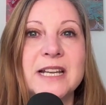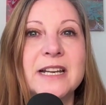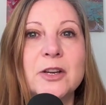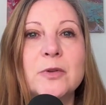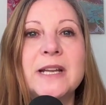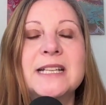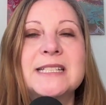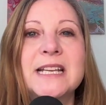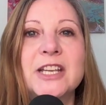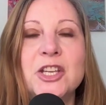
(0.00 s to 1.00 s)
And it
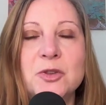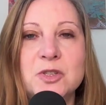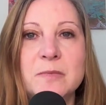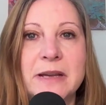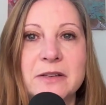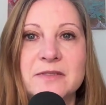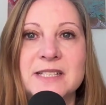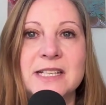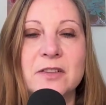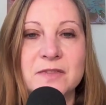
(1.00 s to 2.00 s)
creates a huge amount of
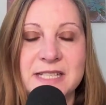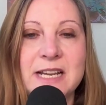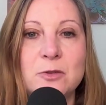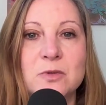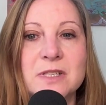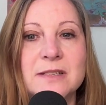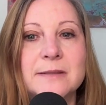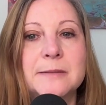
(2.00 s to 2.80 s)
self-doubt.